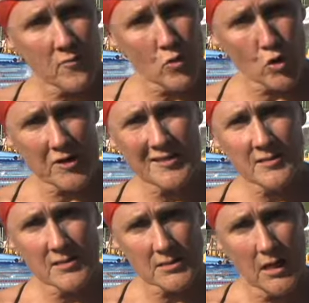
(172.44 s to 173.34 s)
the
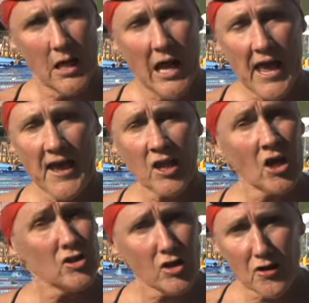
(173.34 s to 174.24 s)
mornings and
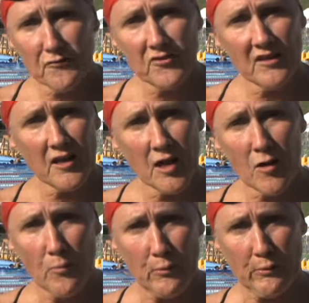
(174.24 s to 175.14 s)
I love to get
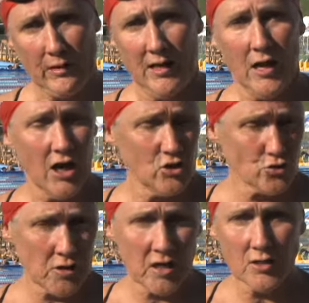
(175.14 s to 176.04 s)
up. I
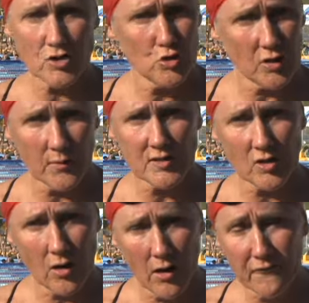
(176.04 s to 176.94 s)
drink 2 cups
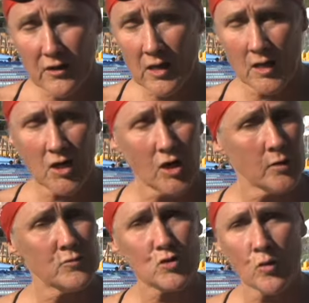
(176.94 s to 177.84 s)
of coffee and I
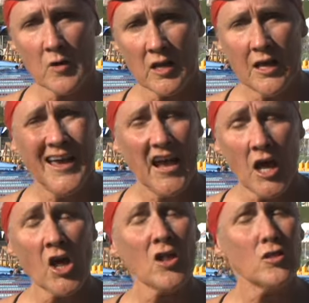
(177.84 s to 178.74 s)
come swimming,
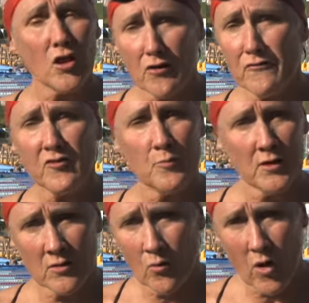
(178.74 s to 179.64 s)
and I love to
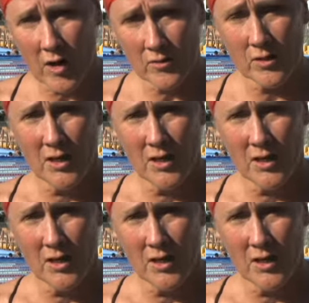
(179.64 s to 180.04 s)
be in the water.